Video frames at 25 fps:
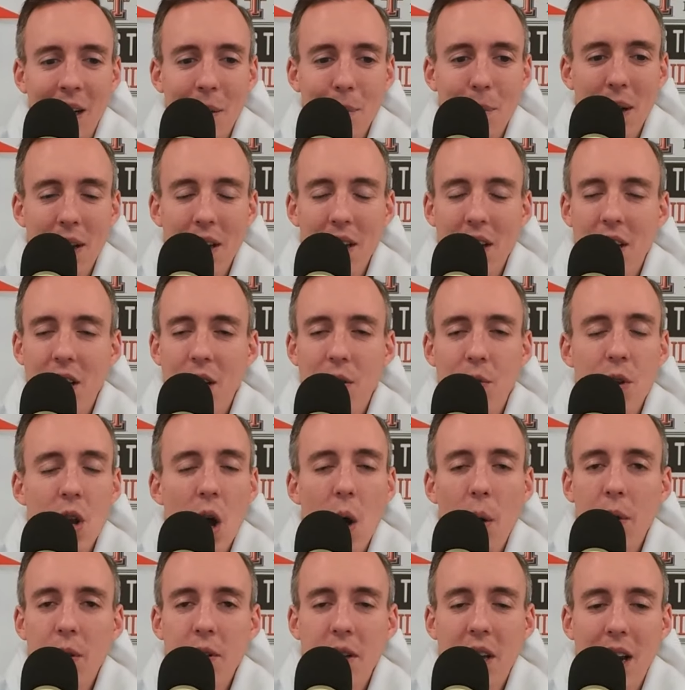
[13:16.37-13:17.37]
But you
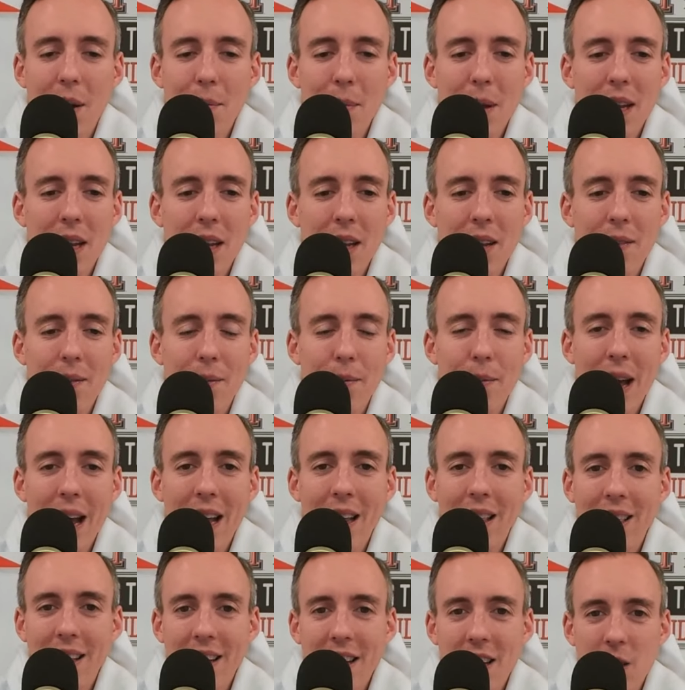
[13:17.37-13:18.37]
know there's going to be
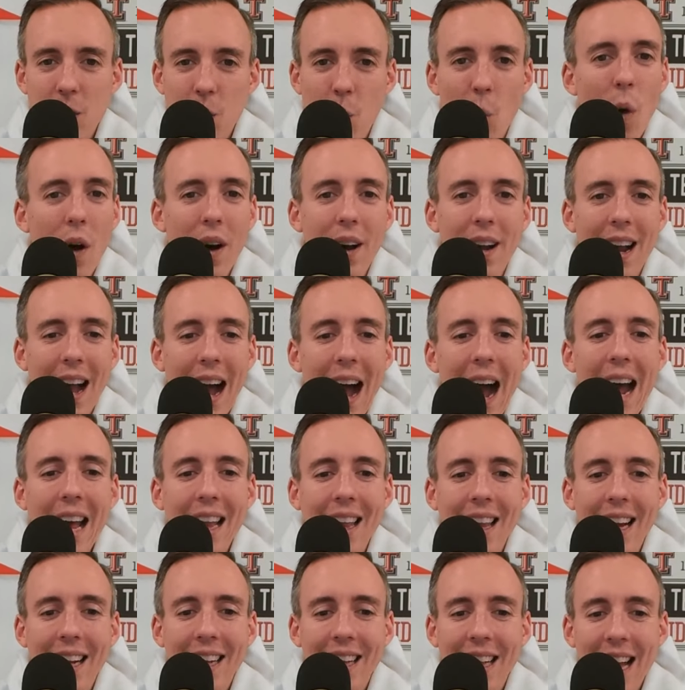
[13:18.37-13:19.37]
at least one guy
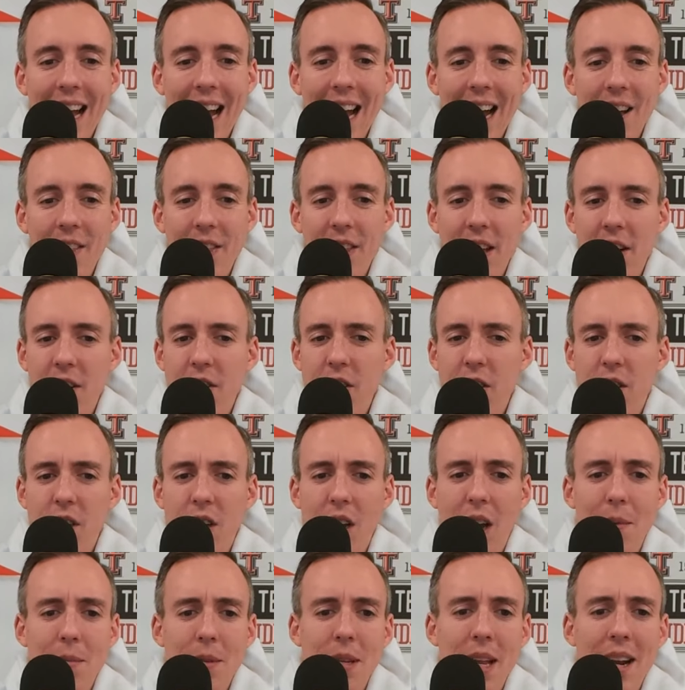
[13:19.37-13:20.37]
like that that just
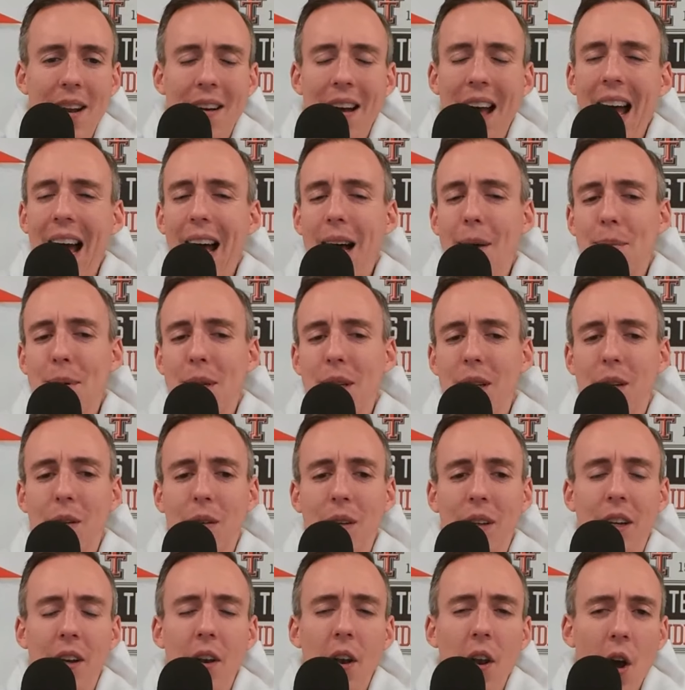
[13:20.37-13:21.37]
comes out of
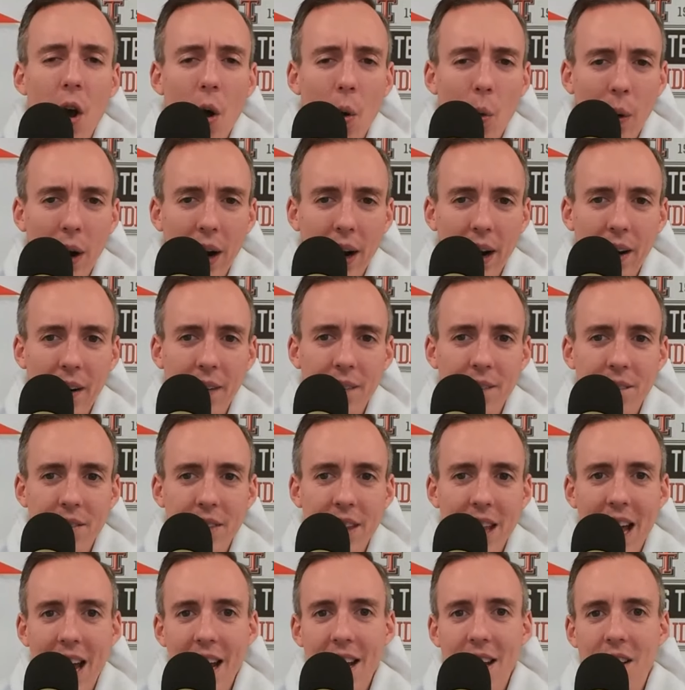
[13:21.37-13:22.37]
absolutely nowhere
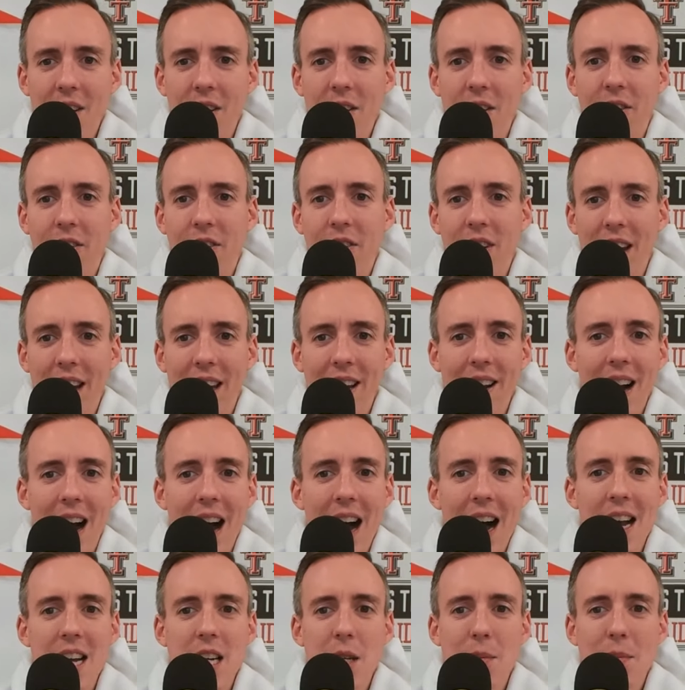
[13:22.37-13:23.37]
and is in
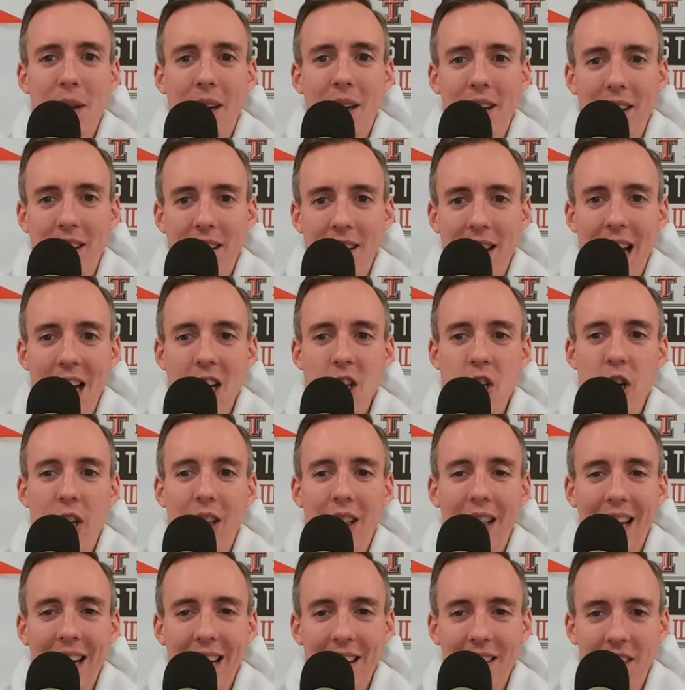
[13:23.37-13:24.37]
Heisman contention
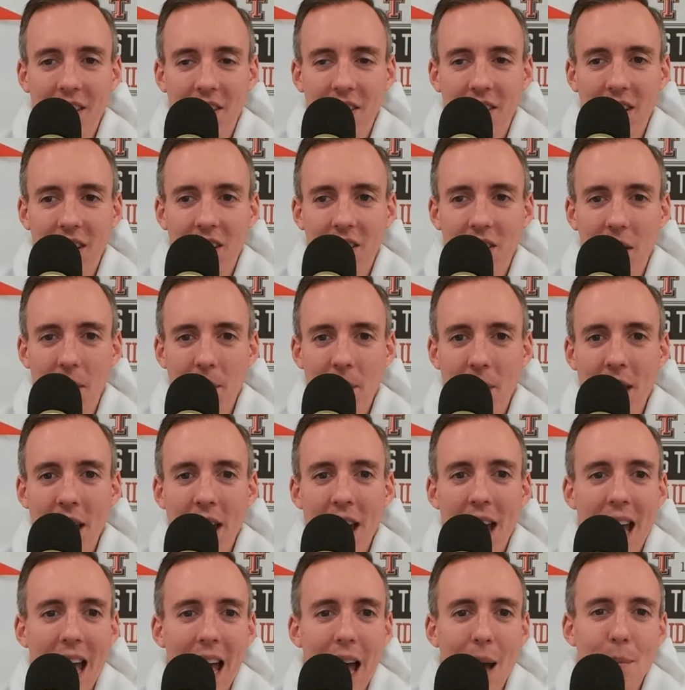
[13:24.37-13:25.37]
late in the season
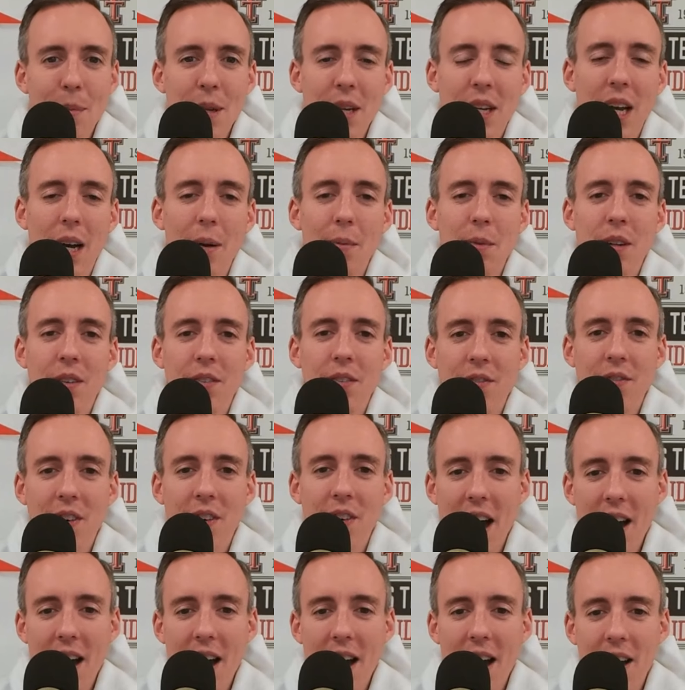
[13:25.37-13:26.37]
and becomes a
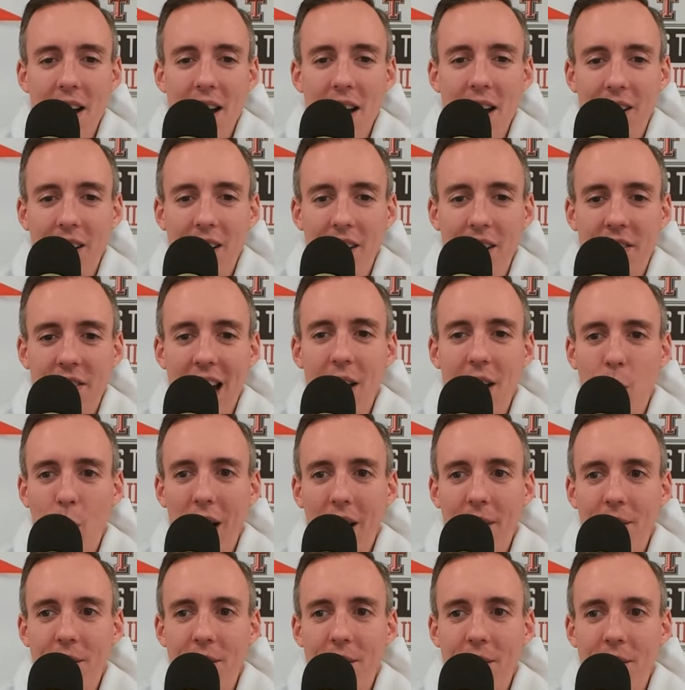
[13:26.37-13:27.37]
finalist
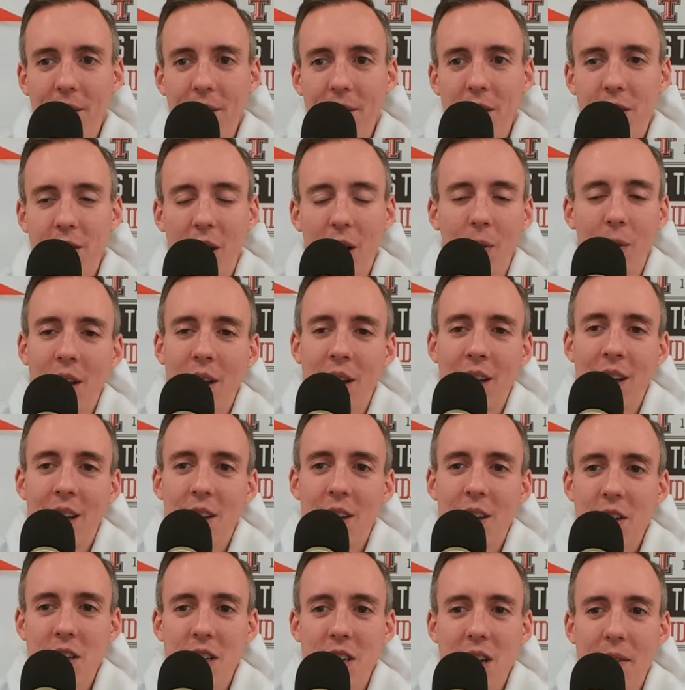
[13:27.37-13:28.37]
as well.
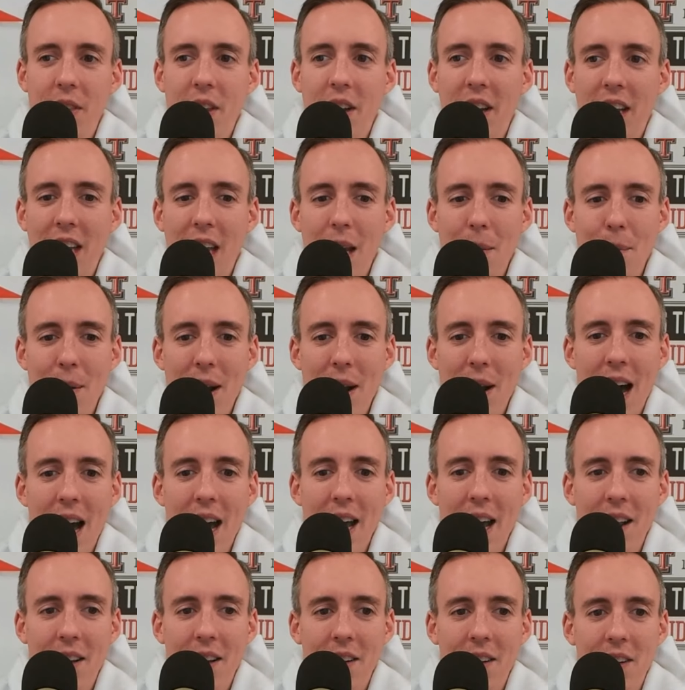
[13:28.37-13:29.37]
So just something
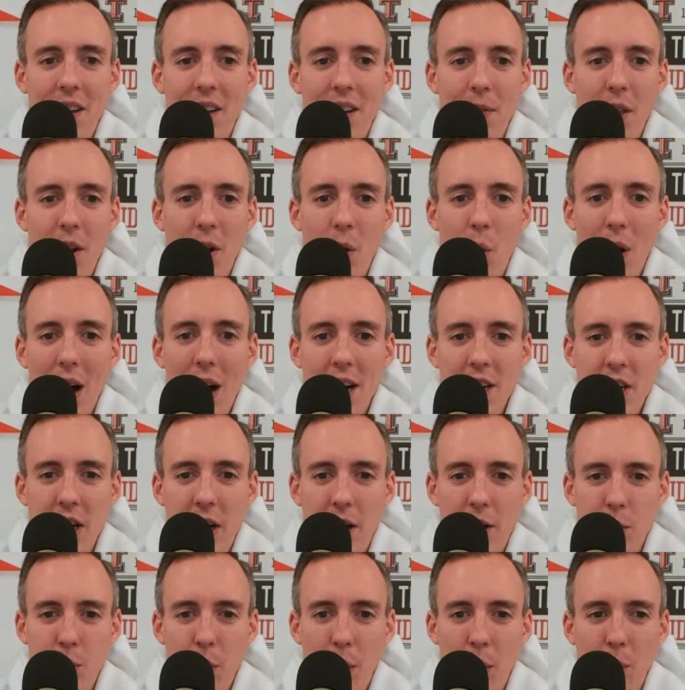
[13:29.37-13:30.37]
to keep an eye on and something
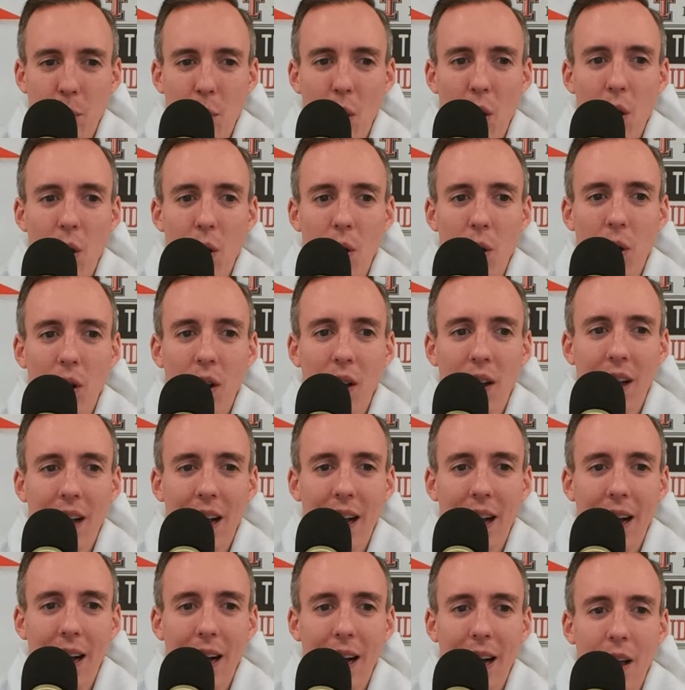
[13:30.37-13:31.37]
to watch here as we
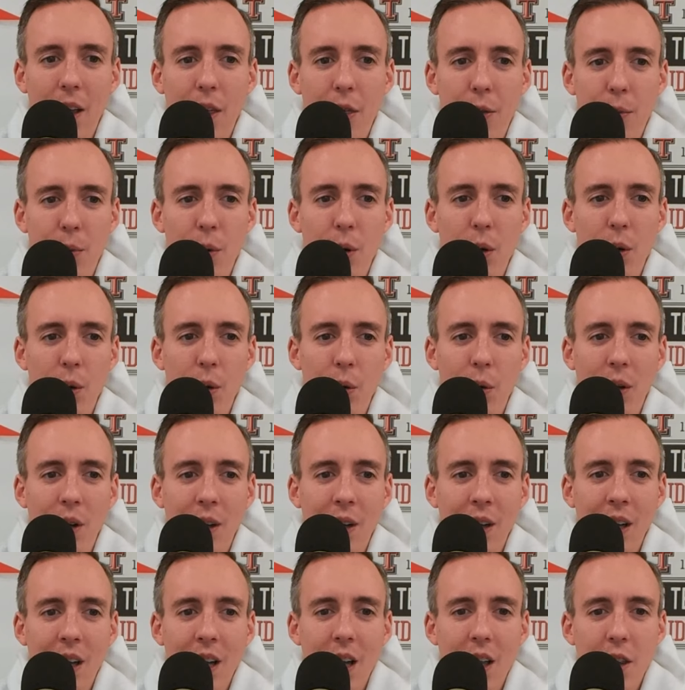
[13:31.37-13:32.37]
roll
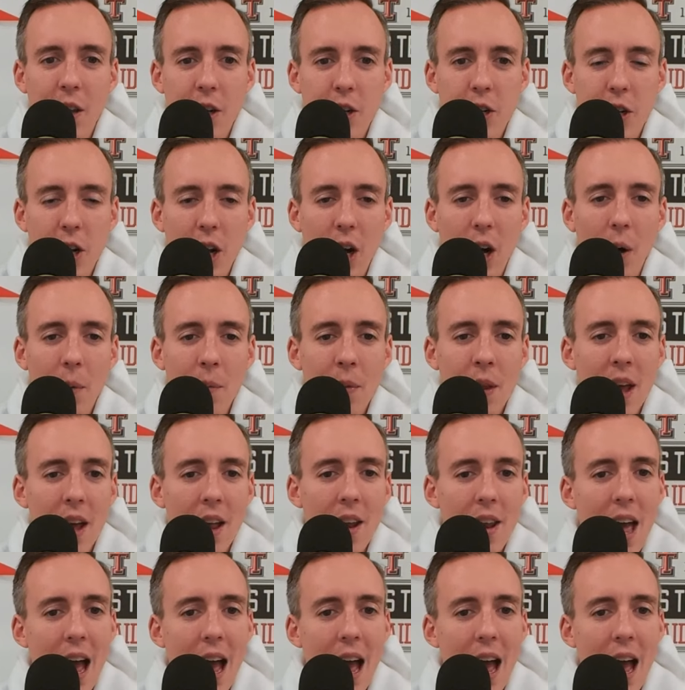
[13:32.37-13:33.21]
through the show.